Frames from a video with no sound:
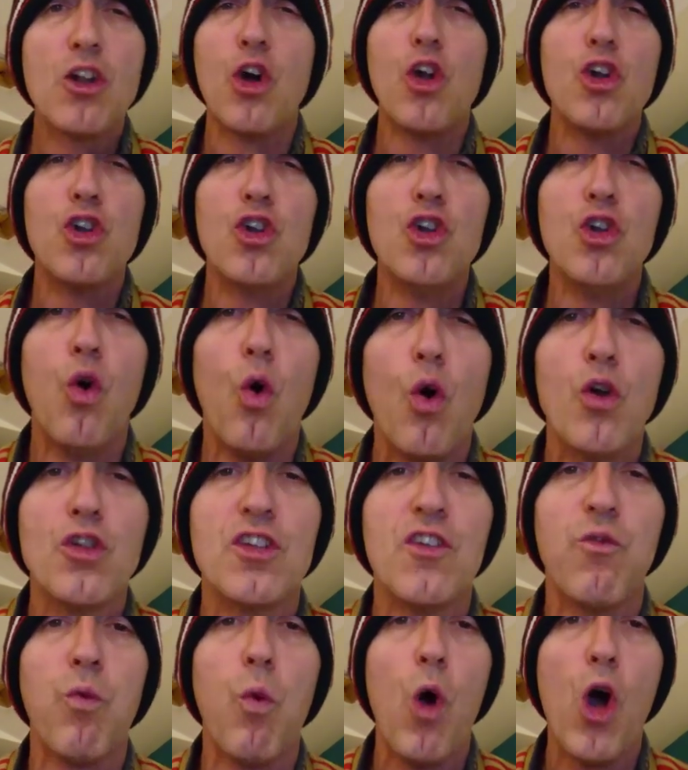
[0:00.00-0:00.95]
done
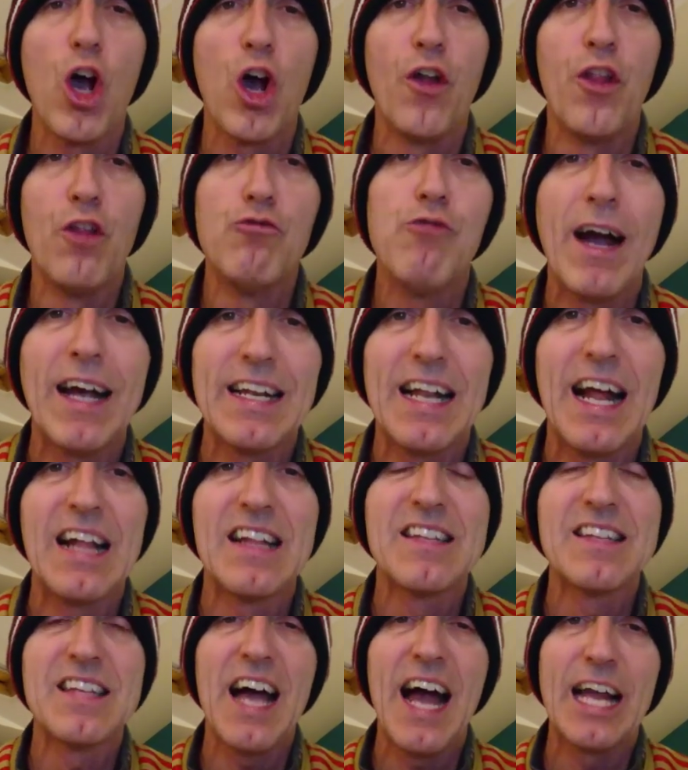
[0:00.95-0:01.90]
loads of work on the
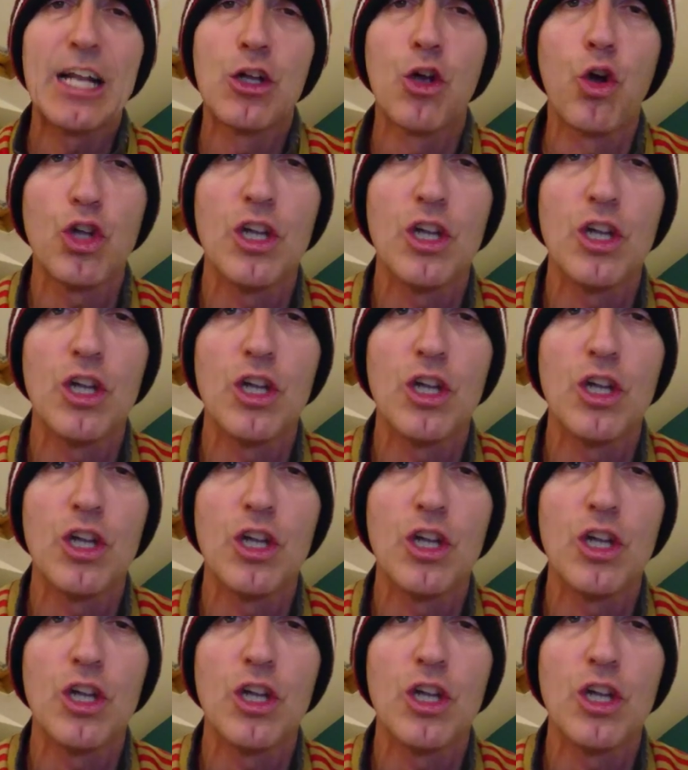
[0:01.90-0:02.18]
right-hand side,